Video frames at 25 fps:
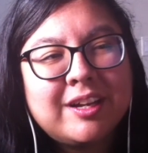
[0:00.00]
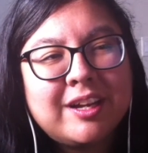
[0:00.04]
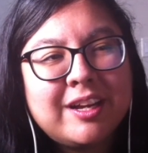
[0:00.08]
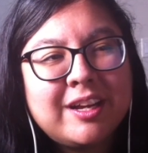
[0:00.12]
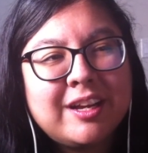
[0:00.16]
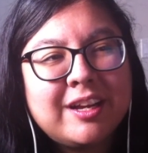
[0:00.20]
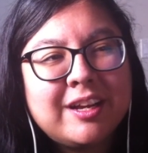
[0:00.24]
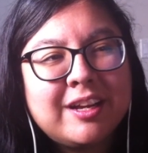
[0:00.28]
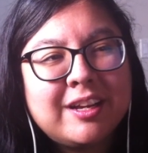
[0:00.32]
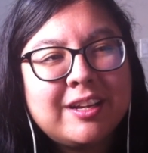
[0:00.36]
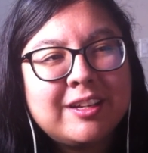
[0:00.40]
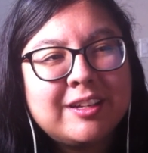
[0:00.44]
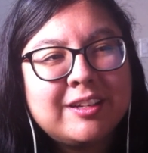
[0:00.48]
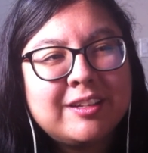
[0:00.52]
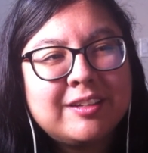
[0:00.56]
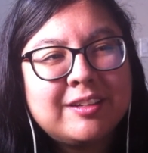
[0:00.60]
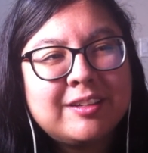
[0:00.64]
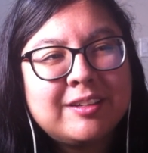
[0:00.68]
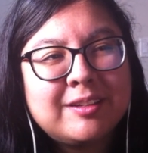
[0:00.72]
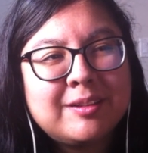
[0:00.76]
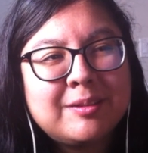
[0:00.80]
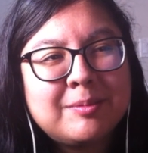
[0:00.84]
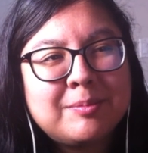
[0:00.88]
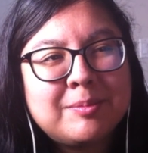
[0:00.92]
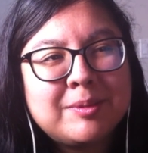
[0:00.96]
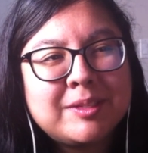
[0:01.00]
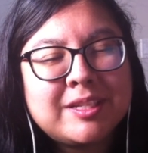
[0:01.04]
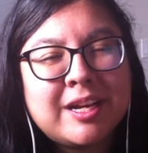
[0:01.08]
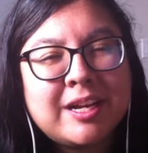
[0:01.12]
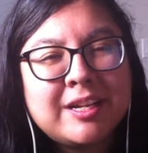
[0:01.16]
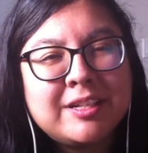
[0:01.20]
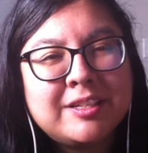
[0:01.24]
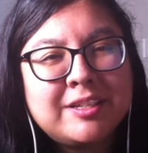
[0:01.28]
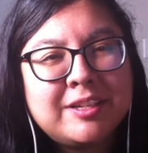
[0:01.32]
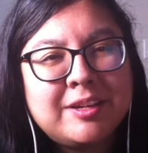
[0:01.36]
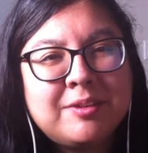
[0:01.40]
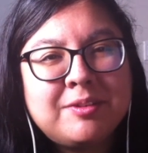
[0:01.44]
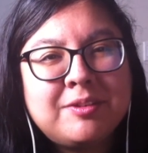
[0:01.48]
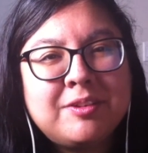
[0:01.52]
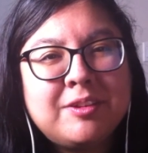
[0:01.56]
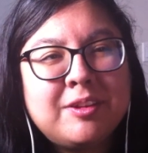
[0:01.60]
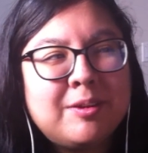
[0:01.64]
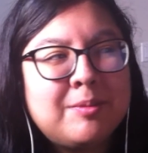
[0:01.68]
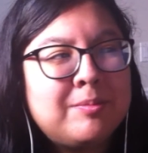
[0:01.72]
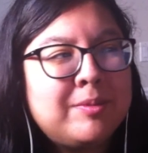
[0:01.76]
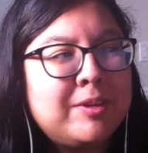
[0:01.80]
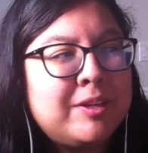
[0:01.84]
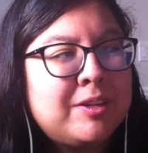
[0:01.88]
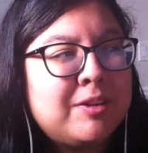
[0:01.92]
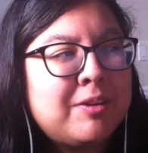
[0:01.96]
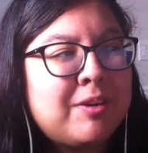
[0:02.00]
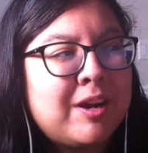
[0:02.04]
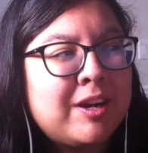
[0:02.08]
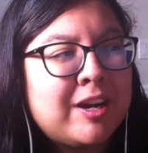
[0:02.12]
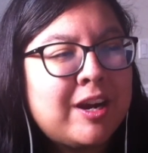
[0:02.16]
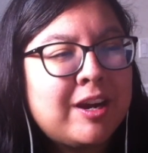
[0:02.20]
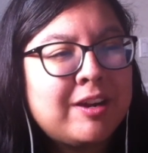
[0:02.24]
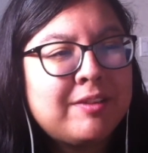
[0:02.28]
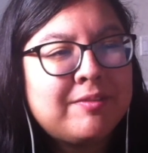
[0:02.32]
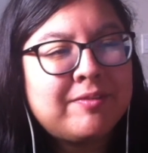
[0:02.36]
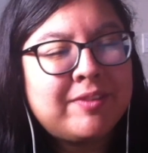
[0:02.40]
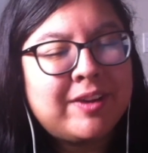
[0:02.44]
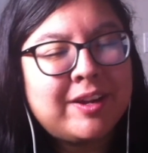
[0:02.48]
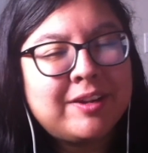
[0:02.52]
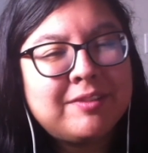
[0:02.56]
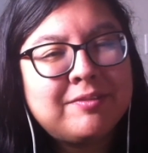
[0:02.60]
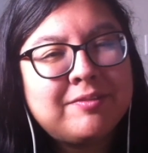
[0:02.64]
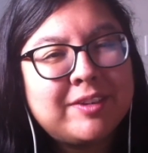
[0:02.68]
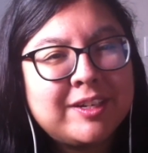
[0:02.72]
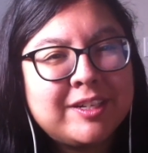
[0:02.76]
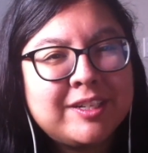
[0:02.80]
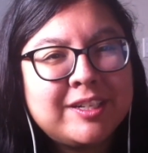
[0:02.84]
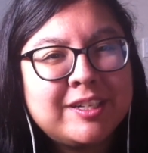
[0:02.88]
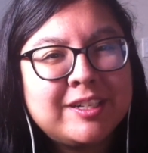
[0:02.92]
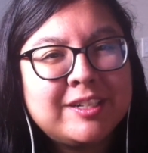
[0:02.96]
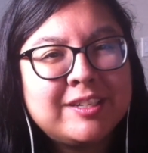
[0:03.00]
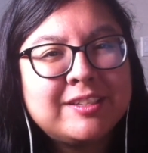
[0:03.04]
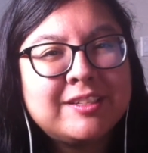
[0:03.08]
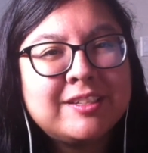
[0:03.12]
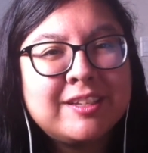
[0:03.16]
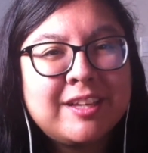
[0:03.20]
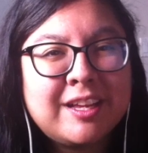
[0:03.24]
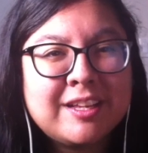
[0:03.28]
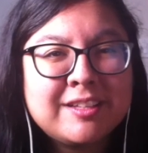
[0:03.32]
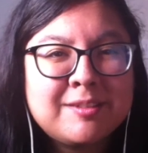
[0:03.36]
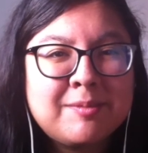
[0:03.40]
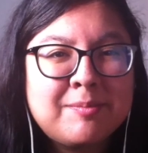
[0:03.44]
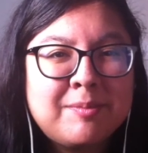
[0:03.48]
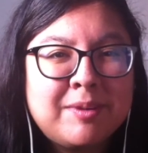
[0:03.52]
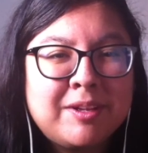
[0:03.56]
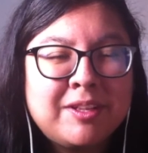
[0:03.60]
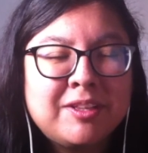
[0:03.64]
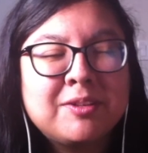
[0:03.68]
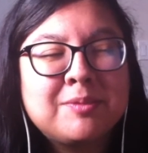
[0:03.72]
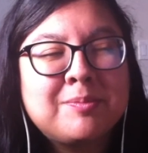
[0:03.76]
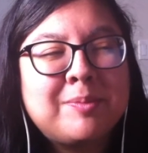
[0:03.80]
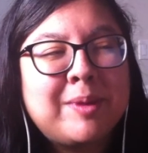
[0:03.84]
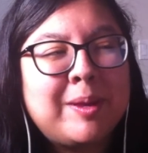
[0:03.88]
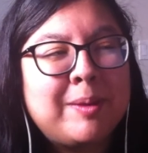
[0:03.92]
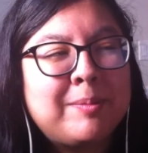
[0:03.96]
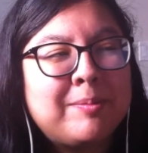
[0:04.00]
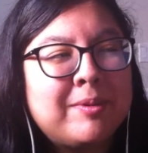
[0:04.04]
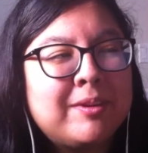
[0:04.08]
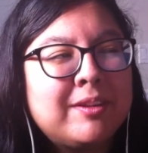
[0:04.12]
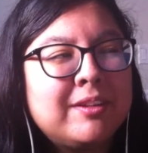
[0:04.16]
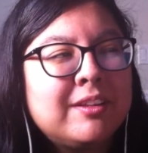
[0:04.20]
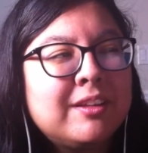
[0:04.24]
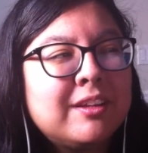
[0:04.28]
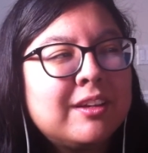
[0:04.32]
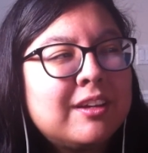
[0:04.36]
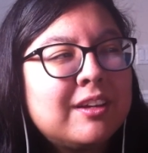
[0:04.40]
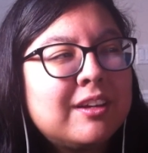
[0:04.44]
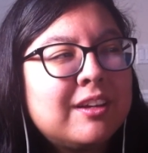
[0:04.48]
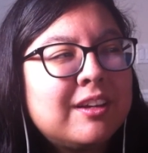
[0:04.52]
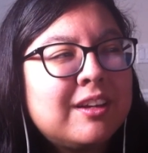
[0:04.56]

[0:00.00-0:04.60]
And besides YouTube, you know, I write fan fictions. Yes, I'm one of those people.